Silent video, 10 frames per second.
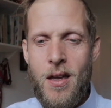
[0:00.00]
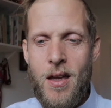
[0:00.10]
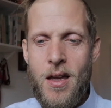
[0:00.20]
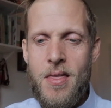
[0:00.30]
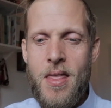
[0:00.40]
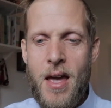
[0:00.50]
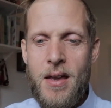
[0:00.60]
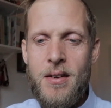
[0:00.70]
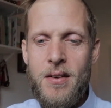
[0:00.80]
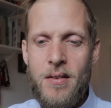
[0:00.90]
and
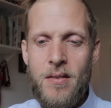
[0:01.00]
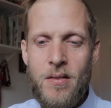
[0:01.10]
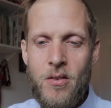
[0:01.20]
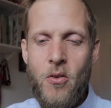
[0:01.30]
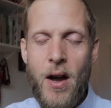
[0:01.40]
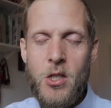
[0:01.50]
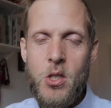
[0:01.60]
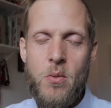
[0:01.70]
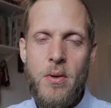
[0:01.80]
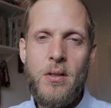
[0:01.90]
then
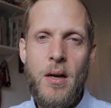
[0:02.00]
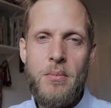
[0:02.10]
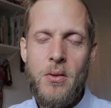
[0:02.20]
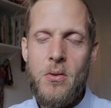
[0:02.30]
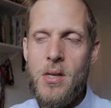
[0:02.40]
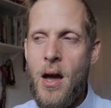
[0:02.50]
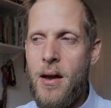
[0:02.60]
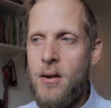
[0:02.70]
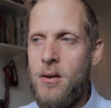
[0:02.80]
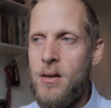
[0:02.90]
gradually build up to those
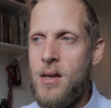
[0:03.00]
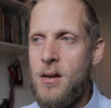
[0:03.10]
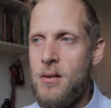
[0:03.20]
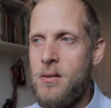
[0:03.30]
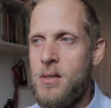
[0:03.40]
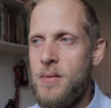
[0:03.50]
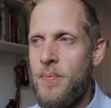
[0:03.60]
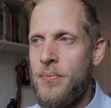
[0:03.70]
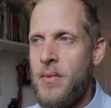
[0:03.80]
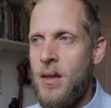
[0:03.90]
higher gears.
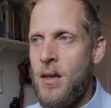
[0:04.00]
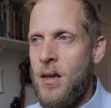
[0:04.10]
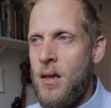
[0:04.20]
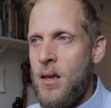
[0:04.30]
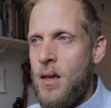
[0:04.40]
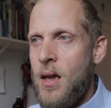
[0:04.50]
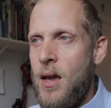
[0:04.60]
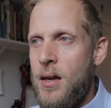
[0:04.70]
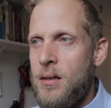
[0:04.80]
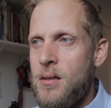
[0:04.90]

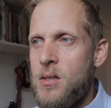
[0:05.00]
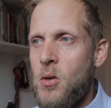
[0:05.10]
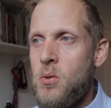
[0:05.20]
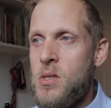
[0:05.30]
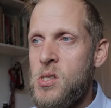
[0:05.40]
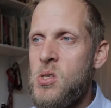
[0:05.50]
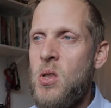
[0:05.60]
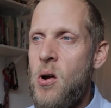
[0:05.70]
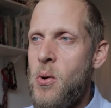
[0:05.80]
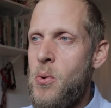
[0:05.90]
And so
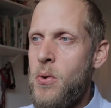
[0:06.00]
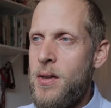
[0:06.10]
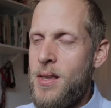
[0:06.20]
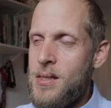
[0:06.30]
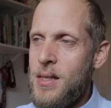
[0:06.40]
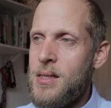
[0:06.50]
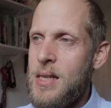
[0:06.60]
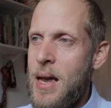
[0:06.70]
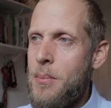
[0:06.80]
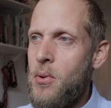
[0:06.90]
slow in this
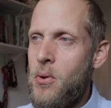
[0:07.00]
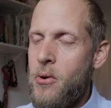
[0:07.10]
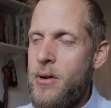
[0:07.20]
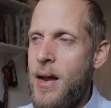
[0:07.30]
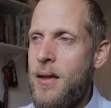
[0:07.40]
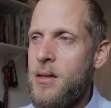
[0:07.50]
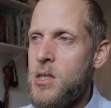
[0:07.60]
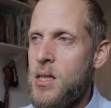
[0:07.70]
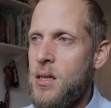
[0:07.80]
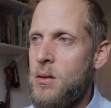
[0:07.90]
example or
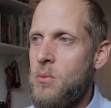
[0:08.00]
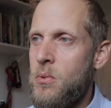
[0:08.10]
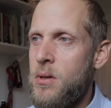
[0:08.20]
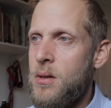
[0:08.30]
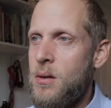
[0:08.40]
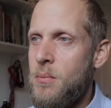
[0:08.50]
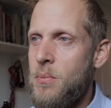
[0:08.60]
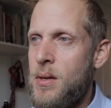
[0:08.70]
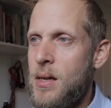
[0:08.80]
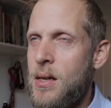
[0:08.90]
analogy would
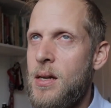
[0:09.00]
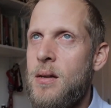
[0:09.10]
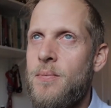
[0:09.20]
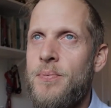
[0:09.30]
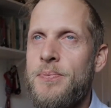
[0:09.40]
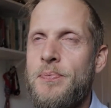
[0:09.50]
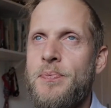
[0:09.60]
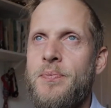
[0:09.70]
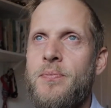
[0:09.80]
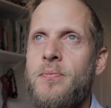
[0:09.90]
be,
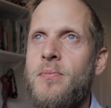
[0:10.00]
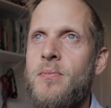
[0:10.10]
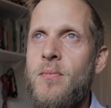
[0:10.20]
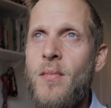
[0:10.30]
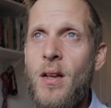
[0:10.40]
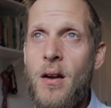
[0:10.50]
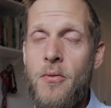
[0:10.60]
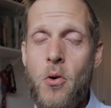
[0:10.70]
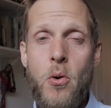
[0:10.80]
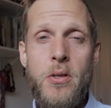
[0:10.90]
of
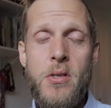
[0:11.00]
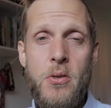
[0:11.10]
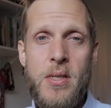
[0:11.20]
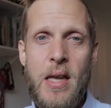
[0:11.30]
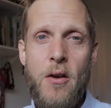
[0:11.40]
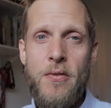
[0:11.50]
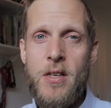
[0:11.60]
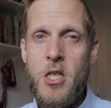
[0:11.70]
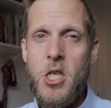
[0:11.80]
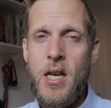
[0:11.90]
course, your
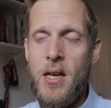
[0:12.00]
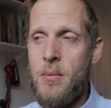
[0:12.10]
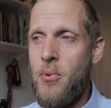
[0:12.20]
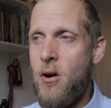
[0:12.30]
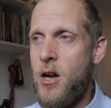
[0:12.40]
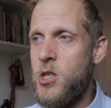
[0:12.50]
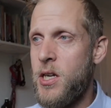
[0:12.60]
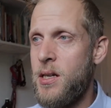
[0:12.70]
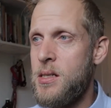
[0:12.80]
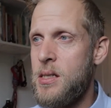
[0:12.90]
self-initiated
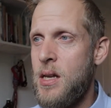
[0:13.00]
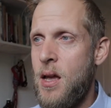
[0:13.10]
projects.